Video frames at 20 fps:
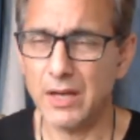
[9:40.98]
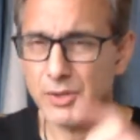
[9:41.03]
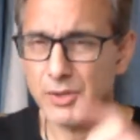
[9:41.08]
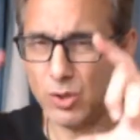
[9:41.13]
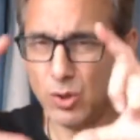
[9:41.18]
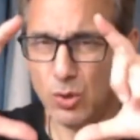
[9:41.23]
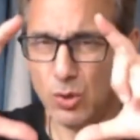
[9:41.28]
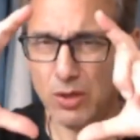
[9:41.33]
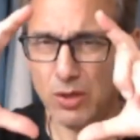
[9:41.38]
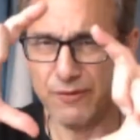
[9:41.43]

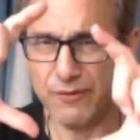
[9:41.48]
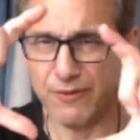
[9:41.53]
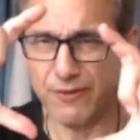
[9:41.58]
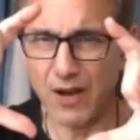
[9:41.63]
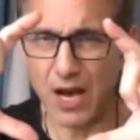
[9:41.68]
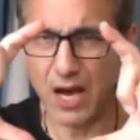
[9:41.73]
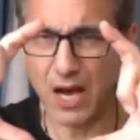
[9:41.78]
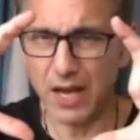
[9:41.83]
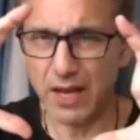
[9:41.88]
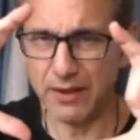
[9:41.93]
Unit
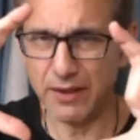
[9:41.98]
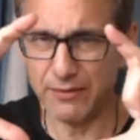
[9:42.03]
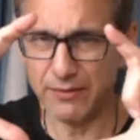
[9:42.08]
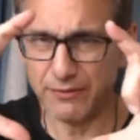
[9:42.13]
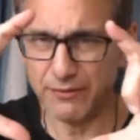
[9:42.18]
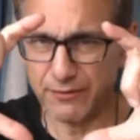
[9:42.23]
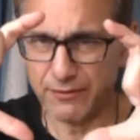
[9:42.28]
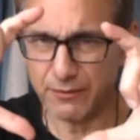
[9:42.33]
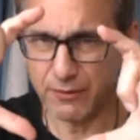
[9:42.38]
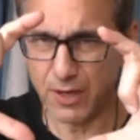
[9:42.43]

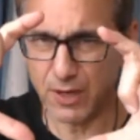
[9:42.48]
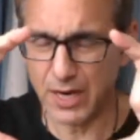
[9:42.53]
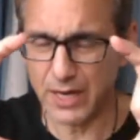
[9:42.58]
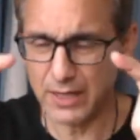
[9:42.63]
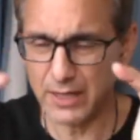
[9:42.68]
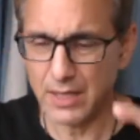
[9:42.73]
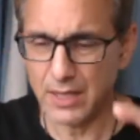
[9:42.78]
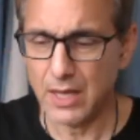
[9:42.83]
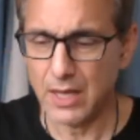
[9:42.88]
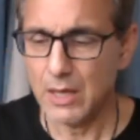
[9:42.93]
5,
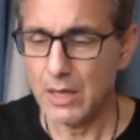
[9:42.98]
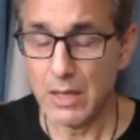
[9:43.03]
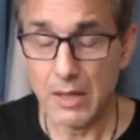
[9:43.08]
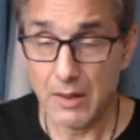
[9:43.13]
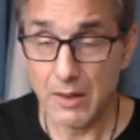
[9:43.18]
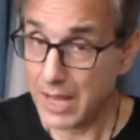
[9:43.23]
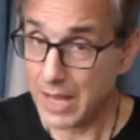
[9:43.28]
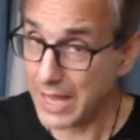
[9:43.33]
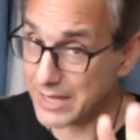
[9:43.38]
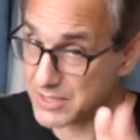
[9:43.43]
right?
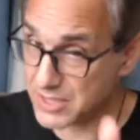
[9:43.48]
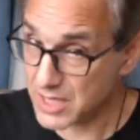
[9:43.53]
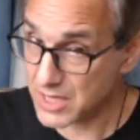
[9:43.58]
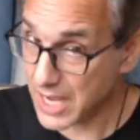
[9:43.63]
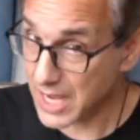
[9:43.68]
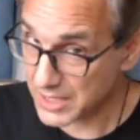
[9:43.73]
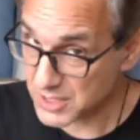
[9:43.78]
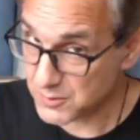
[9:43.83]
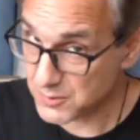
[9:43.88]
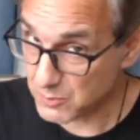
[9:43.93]
That's a
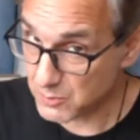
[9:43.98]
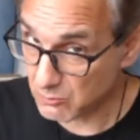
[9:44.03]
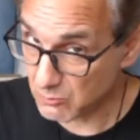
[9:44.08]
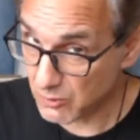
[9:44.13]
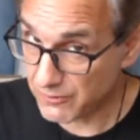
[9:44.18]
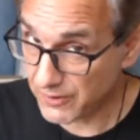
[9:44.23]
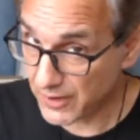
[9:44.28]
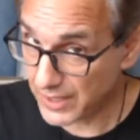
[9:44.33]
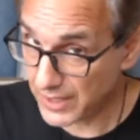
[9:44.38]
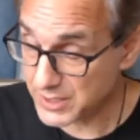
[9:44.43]
nice
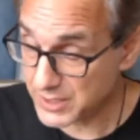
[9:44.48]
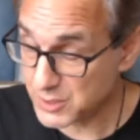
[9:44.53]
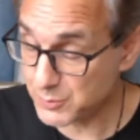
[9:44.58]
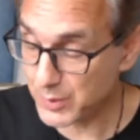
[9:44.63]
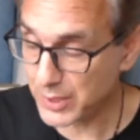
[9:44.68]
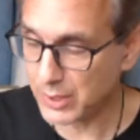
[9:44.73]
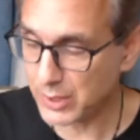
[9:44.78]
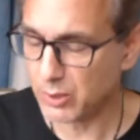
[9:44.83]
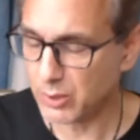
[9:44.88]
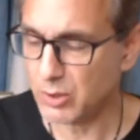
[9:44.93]
refined
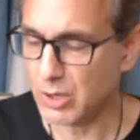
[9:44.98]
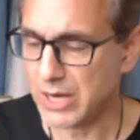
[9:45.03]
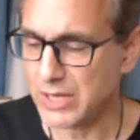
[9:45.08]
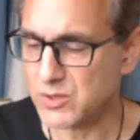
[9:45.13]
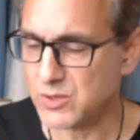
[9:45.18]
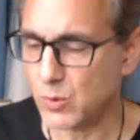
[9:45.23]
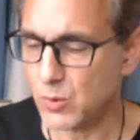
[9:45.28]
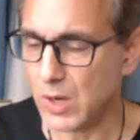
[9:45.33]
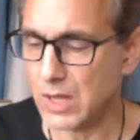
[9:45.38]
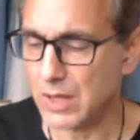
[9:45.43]
speaker
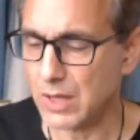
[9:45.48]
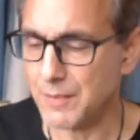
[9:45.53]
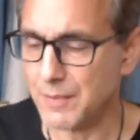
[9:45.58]
as well.